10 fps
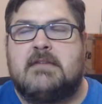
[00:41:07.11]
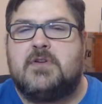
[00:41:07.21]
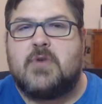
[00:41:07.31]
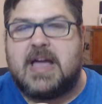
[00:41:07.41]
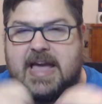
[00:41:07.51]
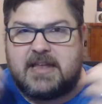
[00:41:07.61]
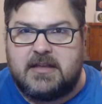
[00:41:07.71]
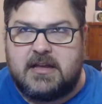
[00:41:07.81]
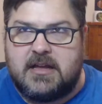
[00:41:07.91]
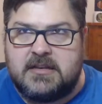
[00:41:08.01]
If you
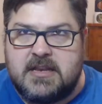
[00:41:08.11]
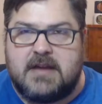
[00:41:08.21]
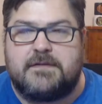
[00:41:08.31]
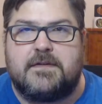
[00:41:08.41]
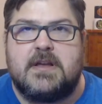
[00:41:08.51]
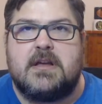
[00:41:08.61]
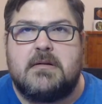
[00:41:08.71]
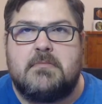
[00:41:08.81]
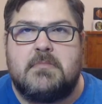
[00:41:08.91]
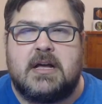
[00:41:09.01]
had enough,
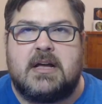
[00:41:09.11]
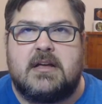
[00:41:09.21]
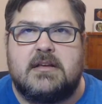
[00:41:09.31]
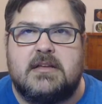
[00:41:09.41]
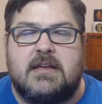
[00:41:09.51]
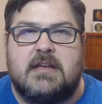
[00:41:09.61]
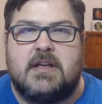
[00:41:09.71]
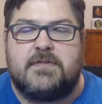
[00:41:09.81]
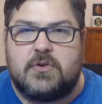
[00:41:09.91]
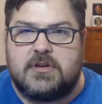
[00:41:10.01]

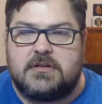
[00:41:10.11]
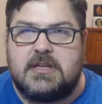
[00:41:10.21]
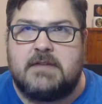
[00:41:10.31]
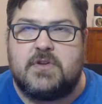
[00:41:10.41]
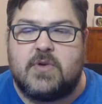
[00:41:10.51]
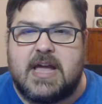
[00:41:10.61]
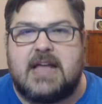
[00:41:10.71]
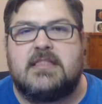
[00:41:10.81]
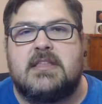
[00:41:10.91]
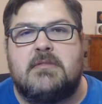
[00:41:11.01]
if you
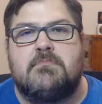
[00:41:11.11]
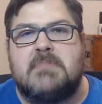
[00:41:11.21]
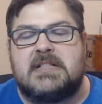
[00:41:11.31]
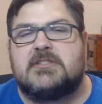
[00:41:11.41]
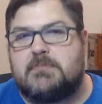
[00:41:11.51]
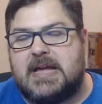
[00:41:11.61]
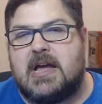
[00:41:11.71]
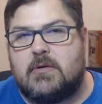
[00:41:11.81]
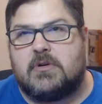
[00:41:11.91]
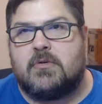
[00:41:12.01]
had the mental
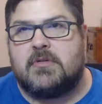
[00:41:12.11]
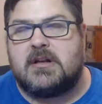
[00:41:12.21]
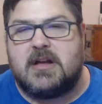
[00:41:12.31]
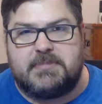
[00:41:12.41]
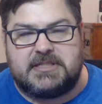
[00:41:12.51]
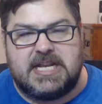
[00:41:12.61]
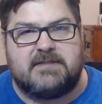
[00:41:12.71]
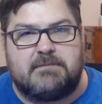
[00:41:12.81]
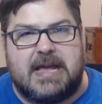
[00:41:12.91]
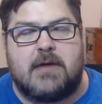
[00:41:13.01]
power or the
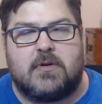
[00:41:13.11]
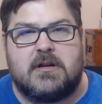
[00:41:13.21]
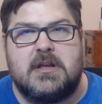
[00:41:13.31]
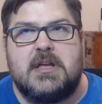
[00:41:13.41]
computative power,